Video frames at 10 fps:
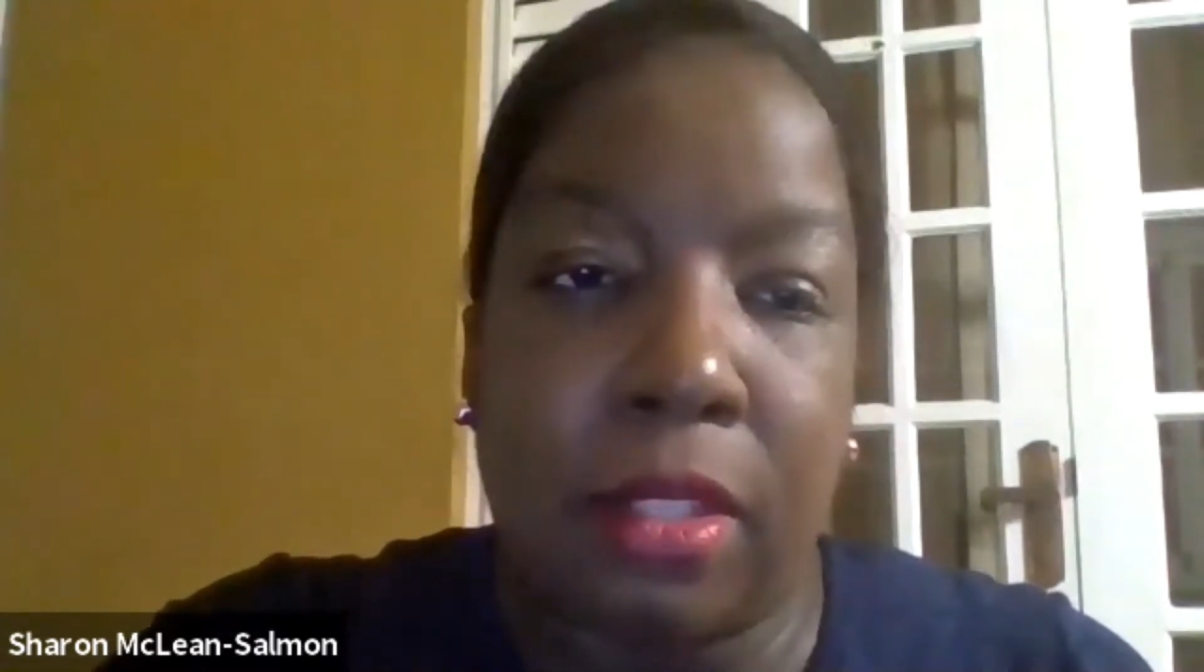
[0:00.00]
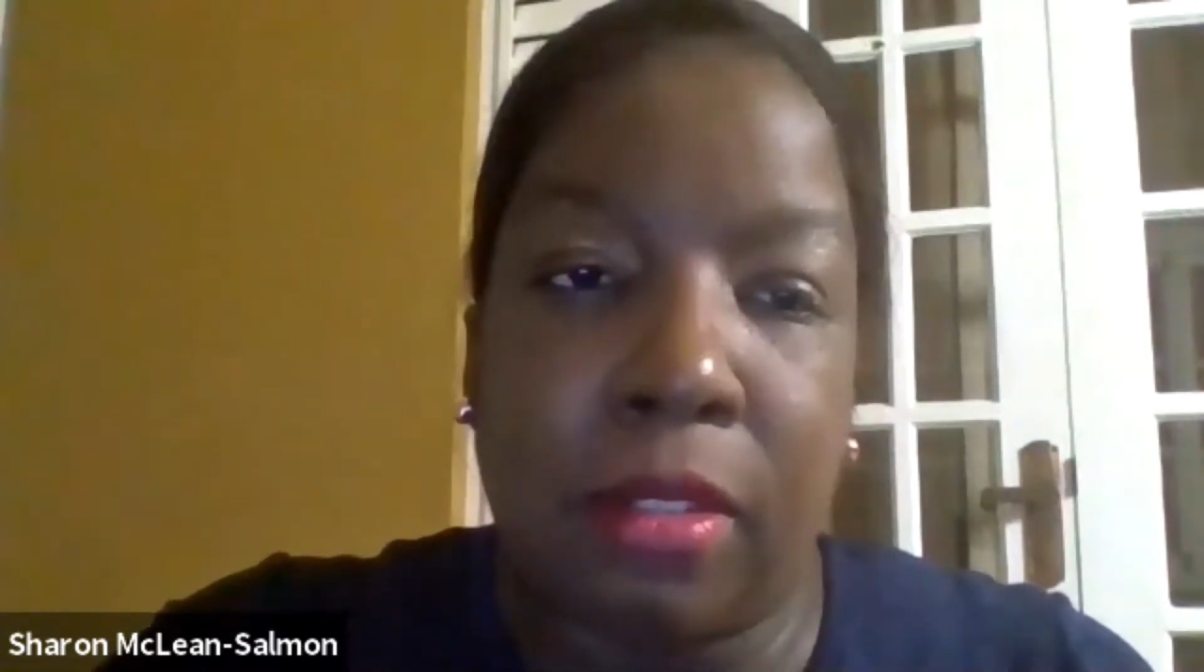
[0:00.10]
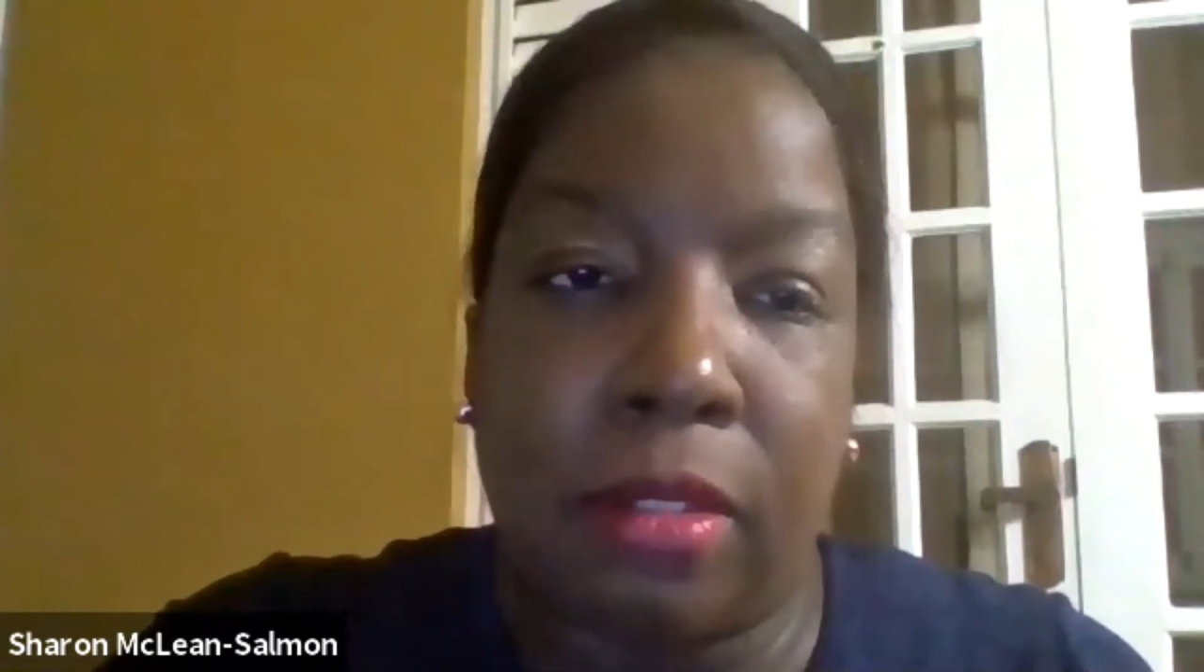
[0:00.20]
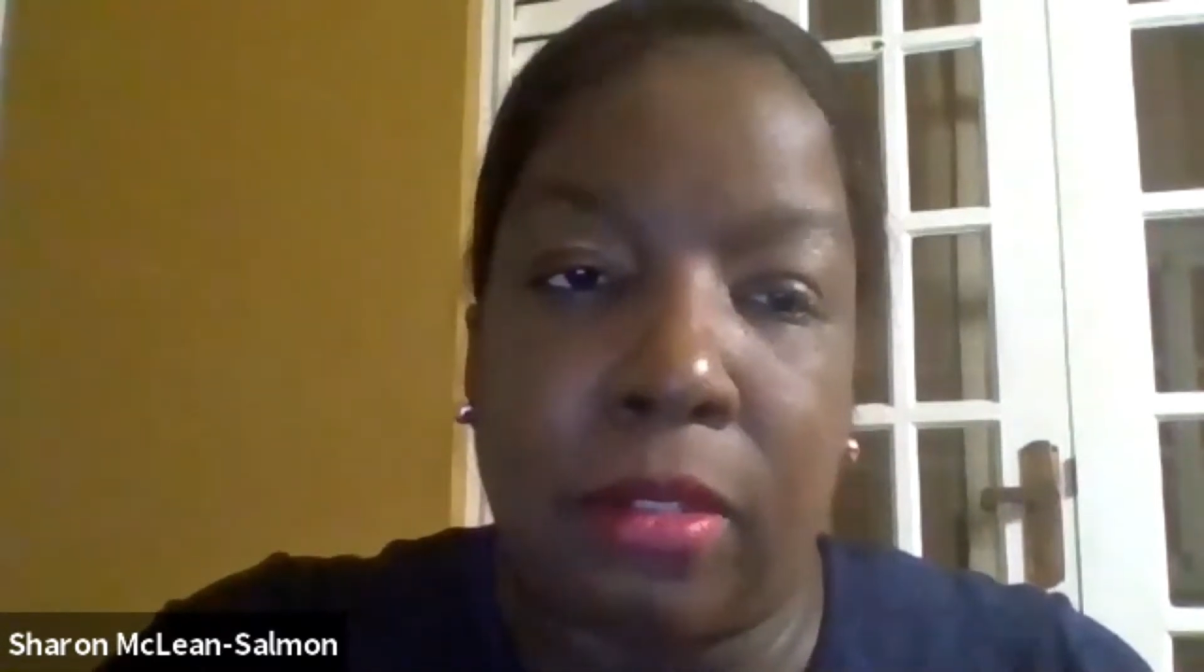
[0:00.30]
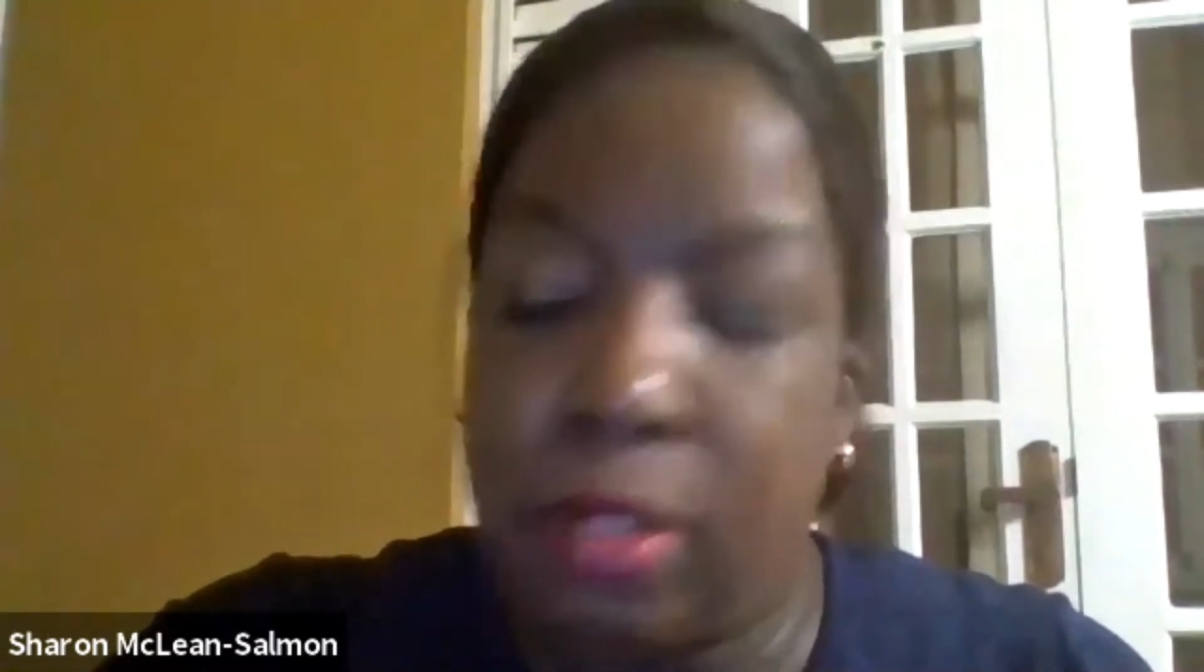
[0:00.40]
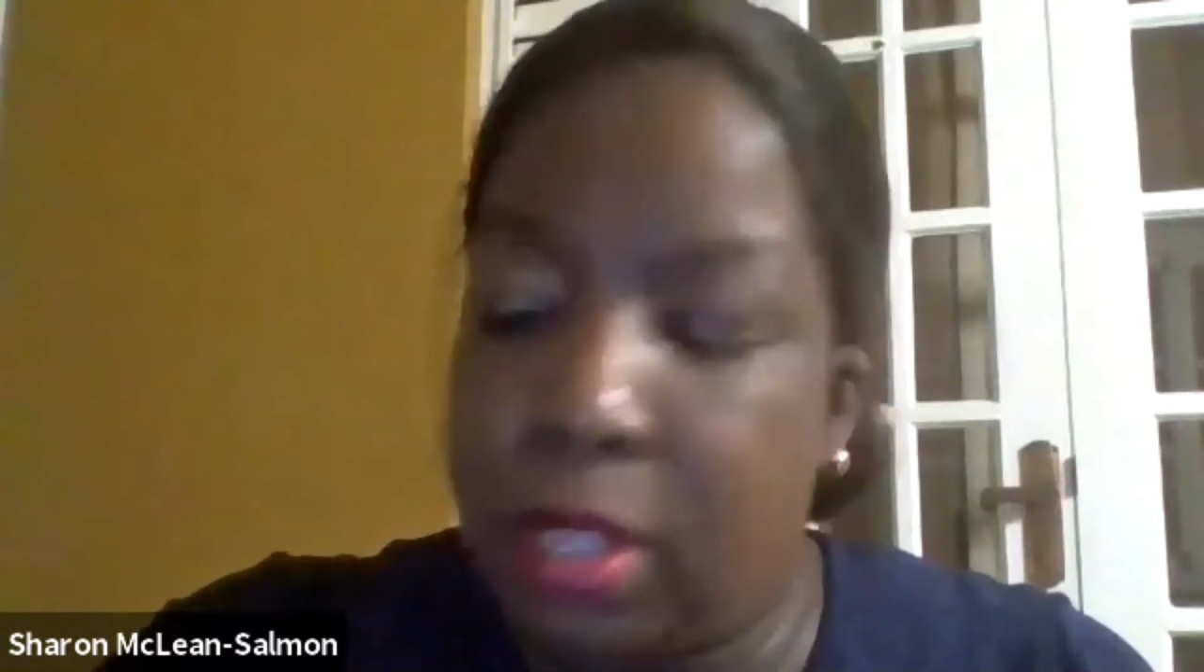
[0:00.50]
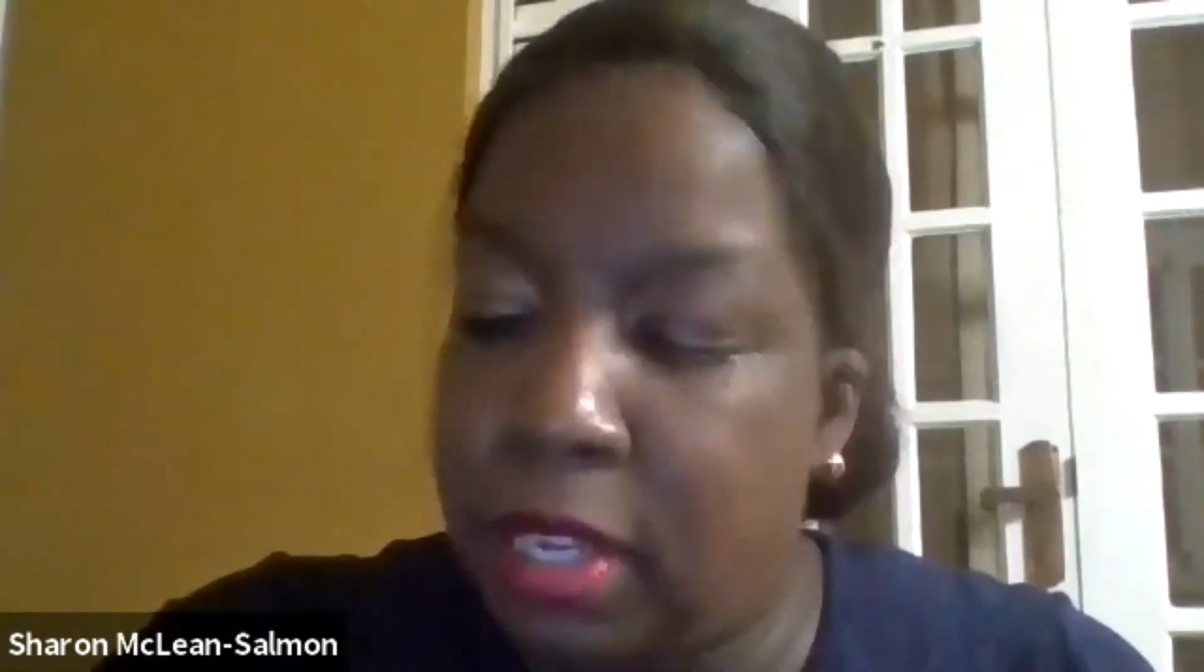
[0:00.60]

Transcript: to